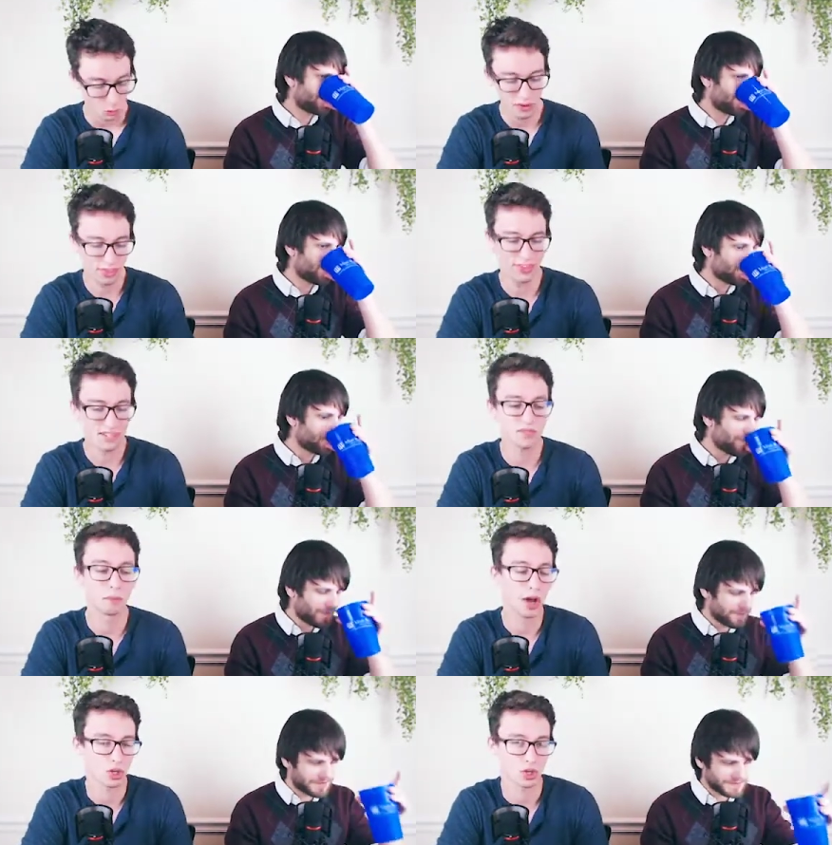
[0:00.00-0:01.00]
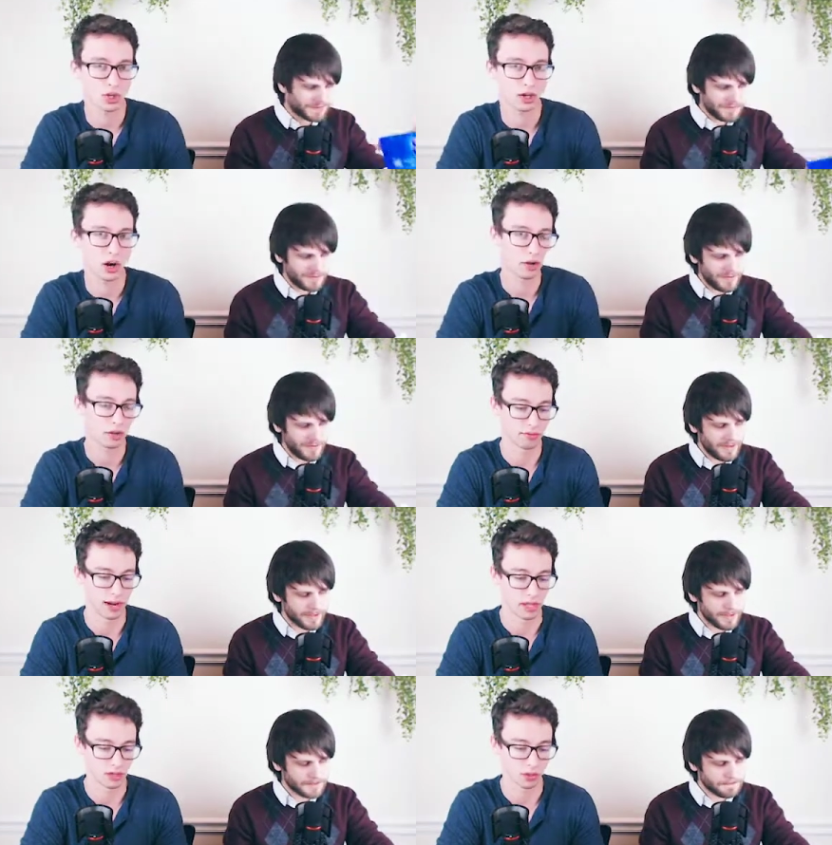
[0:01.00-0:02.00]
Speaker 1: with this much card
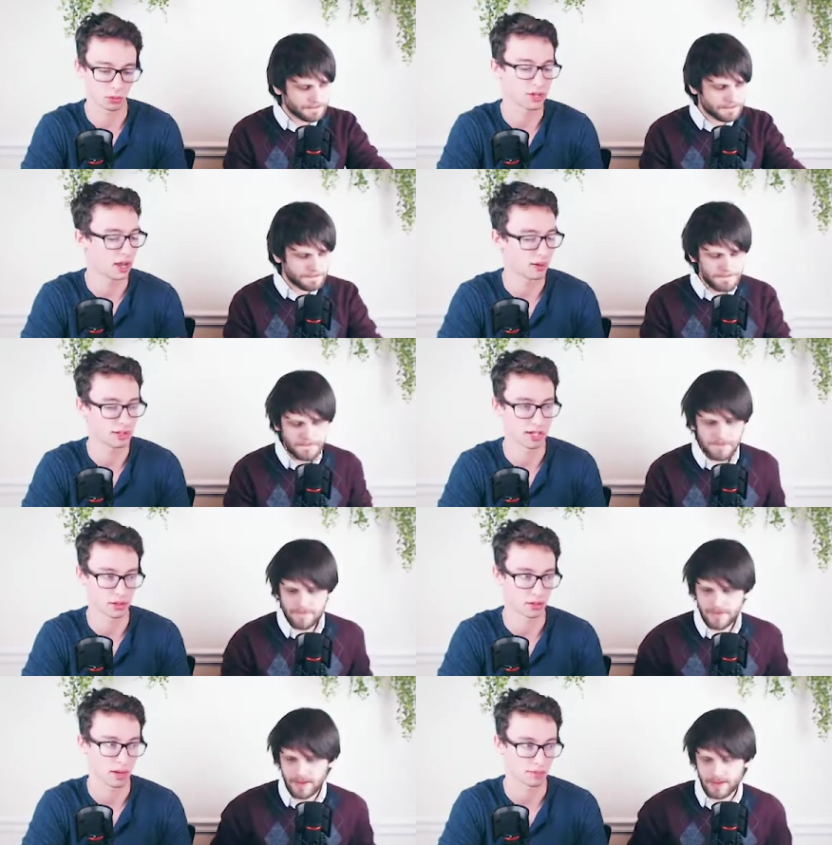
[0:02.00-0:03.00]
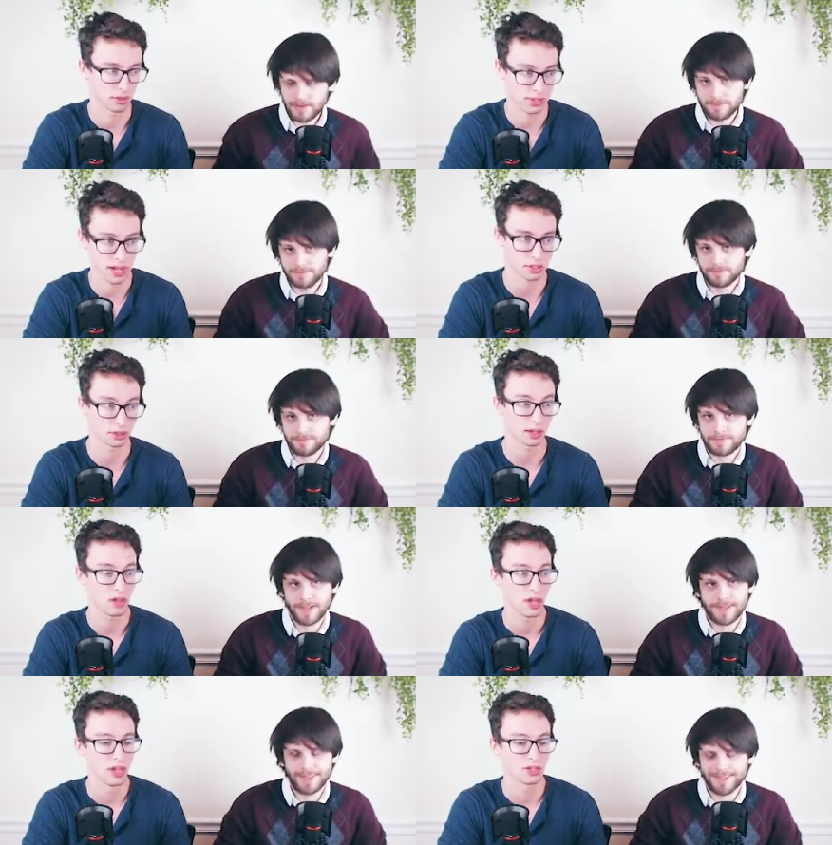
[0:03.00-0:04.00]
advantage, we'll talk about dig through time first. Actually,
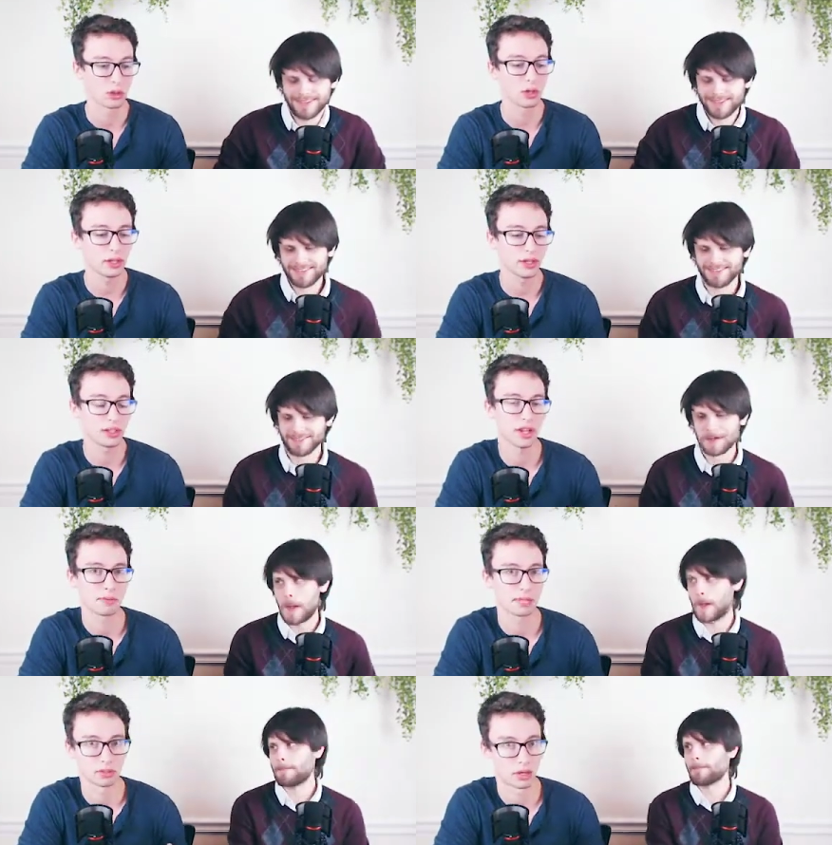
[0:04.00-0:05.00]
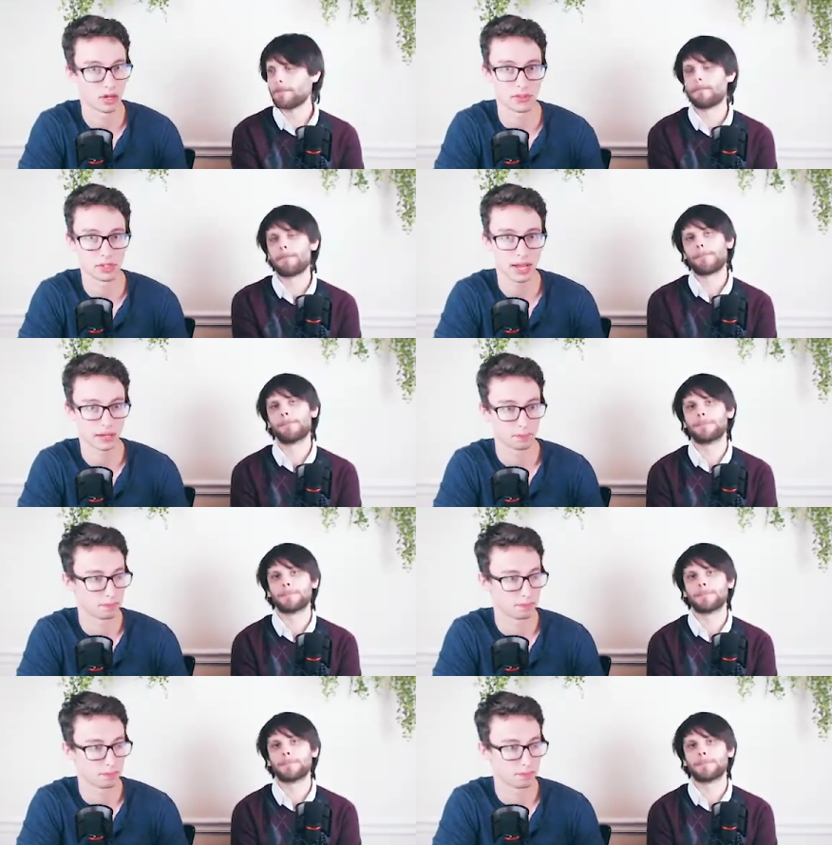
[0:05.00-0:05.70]
so looking at the top seven cards of your deck,